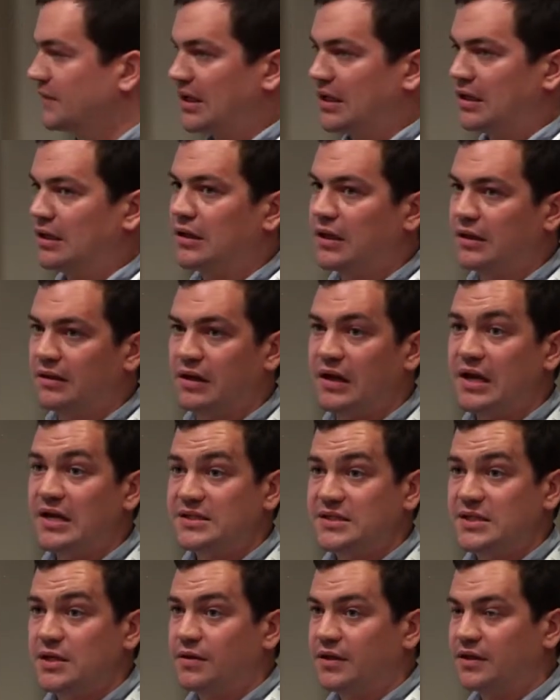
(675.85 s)
In the
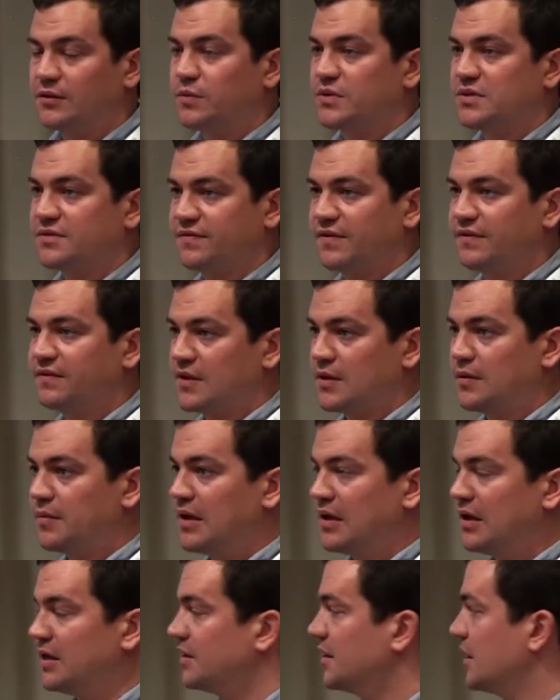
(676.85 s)
last year, it was 15
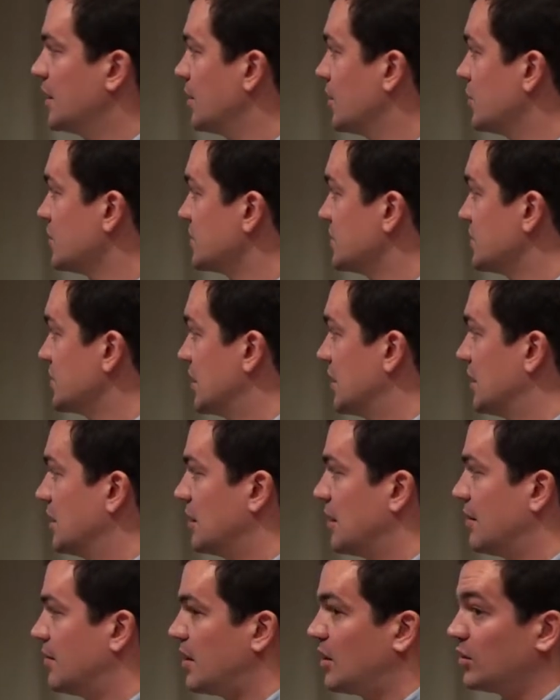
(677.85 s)
million euros,
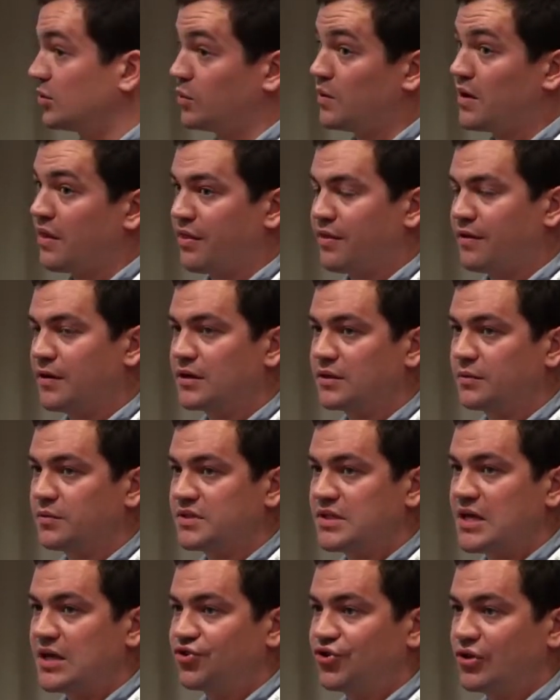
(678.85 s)
and about 1/3
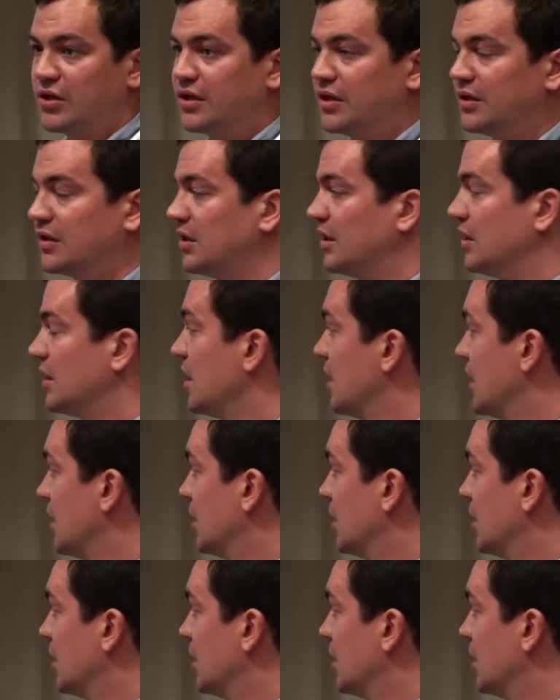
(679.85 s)
was actually